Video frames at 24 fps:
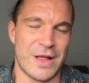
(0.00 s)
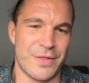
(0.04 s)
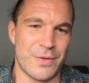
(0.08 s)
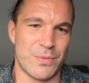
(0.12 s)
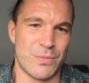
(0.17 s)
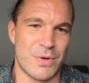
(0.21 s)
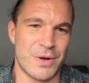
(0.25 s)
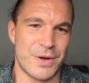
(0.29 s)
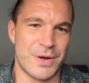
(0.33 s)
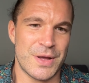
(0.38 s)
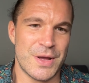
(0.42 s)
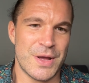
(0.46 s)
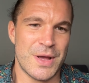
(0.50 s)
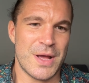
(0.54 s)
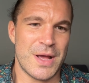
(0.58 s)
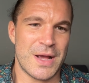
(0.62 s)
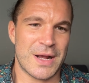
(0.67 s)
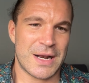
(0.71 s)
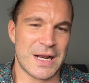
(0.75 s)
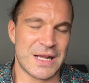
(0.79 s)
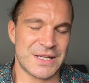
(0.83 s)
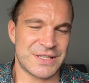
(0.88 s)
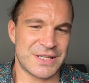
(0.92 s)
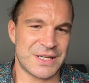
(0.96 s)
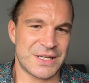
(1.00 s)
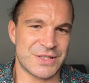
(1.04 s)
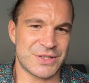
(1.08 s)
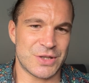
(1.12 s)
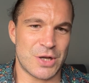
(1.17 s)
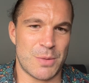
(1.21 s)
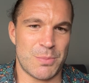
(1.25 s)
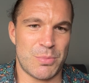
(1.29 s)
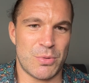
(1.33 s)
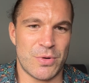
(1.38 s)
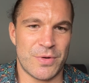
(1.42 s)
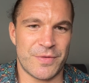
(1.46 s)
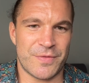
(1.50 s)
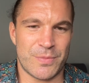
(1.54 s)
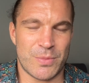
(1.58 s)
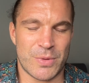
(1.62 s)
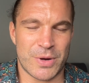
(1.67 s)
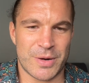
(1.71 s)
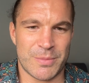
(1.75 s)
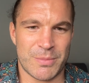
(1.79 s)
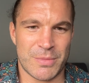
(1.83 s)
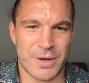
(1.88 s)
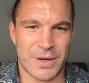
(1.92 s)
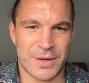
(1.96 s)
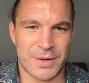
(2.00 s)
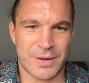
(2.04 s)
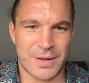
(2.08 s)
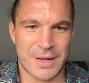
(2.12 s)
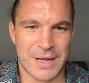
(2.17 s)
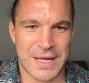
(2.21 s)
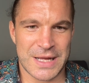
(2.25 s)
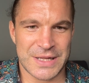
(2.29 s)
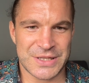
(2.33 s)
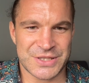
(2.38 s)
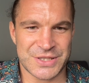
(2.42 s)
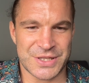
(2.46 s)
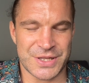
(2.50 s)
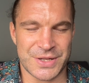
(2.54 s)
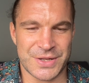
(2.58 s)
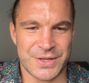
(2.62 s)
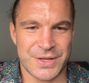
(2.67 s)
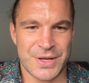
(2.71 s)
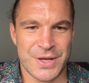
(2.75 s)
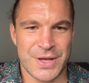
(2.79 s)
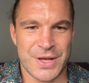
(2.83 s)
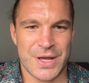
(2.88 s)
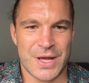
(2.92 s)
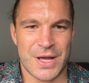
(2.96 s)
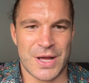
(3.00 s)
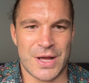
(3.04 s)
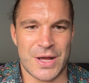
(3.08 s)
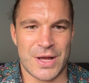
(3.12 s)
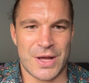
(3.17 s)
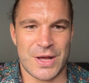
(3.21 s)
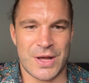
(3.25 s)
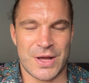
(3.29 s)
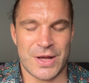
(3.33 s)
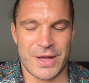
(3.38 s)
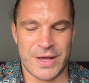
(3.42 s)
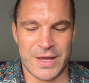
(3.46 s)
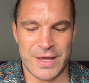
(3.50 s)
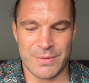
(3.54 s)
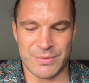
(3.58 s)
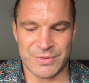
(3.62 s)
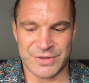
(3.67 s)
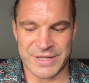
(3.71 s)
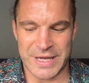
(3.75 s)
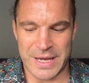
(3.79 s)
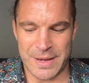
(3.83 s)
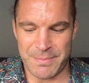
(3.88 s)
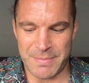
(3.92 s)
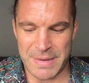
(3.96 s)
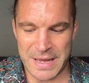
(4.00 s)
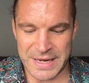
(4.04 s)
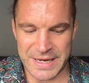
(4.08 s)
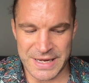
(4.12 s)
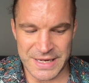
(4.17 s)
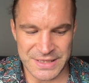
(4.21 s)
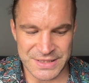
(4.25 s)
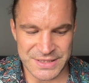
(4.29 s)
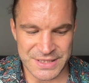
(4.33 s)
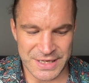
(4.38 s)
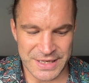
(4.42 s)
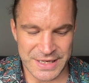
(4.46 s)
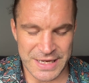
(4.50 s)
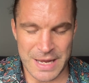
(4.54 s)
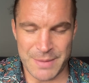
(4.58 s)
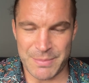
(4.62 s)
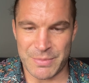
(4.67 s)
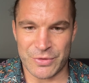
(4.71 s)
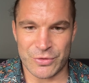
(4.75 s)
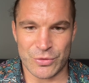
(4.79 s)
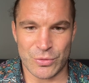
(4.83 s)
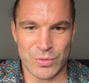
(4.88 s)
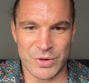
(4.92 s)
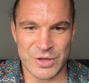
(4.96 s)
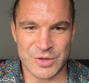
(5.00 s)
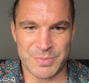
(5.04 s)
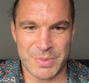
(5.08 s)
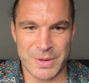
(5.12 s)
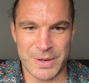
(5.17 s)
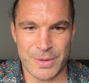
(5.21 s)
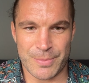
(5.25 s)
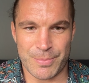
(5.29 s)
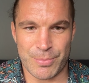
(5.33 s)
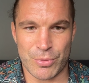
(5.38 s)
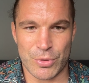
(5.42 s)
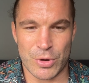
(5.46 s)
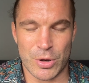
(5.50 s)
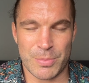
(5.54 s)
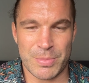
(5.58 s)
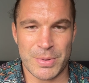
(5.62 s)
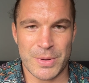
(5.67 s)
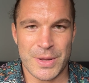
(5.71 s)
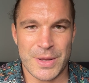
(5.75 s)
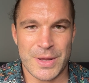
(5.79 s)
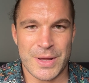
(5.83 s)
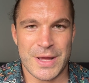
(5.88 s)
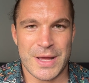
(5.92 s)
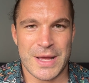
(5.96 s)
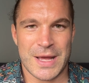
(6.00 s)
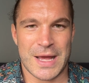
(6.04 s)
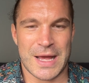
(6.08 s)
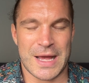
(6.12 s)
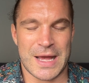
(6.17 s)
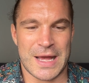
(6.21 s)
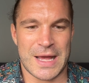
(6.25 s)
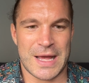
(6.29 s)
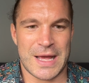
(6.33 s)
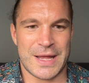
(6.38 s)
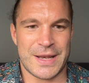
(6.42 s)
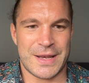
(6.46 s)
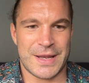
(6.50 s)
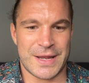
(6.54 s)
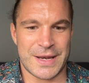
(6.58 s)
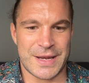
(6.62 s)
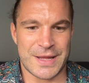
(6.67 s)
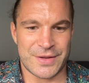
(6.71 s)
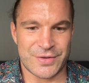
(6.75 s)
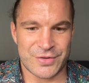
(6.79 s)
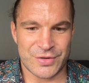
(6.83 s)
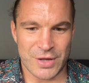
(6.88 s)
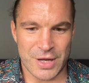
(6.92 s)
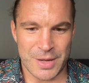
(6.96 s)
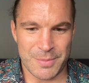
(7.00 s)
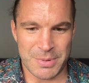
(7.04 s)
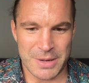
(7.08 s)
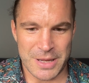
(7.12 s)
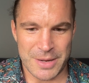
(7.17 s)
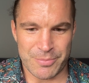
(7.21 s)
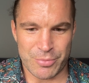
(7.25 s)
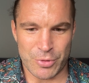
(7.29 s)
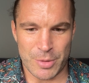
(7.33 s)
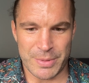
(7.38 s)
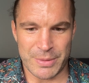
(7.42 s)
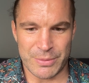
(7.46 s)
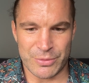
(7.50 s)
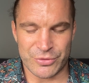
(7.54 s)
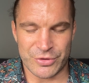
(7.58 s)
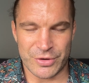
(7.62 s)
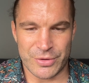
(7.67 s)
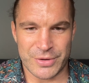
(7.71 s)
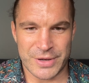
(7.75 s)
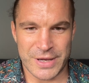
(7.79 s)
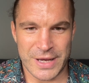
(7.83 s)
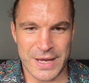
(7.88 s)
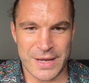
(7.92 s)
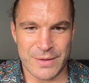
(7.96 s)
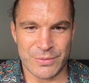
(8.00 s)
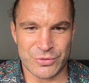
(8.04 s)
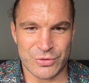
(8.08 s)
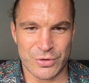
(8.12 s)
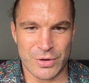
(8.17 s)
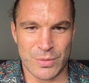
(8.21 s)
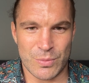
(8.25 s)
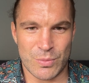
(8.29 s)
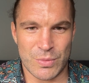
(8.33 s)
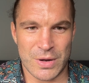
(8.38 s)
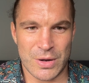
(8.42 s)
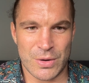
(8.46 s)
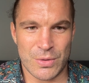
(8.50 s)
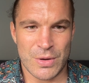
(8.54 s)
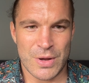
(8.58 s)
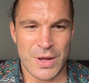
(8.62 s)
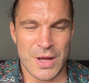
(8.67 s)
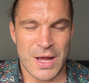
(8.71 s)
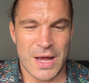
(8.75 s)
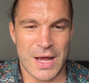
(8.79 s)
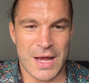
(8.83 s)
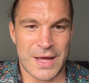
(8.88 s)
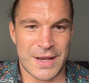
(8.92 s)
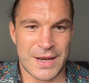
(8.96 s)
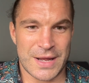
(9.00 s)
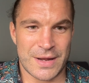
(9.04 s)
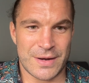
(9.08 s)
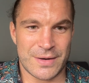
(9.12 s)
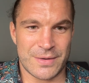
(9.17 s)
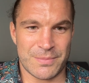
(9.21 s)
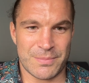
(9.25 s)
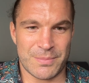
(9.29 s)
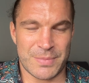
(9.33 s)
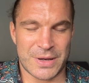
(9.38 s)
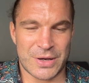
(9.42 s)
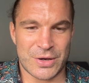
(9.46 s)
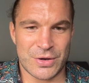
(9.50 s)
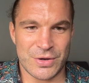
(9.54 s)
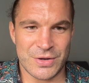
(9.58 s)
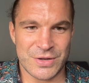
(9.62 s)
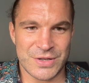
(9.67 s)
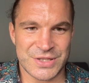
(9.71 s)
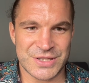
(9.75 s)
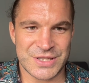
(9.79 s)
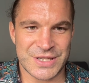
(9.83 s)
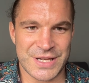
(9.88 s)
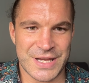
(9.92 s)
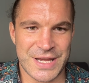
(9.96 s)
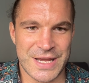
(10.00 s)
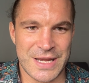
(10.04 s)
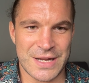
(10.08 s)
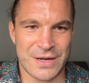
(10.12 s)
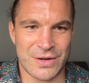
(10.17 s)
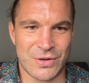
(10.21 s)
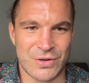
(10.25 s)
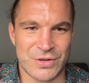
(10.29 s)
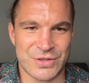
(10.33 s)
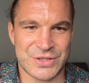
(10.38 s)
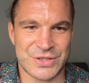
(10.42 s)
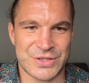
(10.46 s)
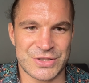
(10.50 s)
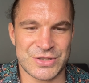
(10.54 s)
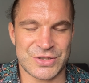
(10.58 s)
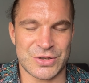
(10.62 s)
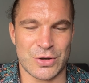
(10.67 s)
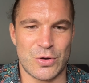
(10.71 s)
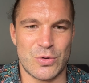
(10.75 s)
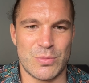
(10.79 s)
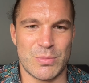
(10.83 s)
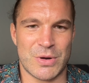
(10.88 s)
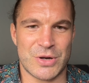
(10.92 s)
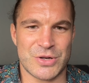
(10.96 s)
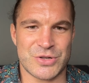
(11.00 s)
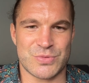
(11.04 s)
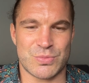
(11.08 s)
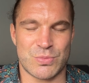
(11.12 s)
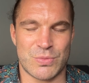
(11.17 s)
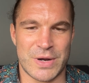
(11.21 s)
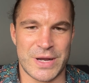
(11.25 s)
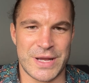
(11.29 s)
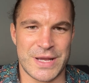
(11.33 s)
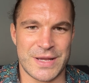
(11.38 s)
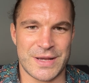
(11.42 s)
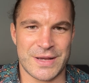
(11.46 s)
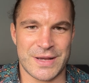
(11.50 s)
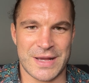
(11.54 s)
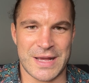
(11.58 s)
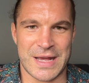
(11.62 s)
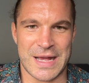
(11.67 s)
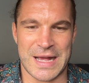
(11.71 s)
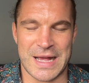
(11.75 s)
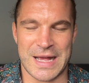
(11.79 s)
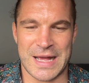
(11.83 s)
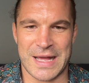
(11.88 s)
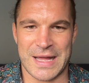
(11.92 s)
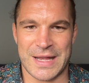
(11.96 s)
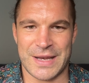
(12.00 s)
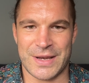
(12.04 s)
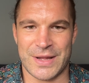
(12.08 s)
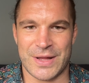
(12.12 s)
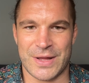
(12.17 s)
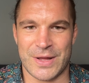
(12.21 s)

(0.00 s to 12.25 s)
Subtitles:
one, classic example of one of my lads that he was getting back into the game. He's always been a prop, and then he started playing prop. He was okay, he was doing well, and then because he lost so much weight and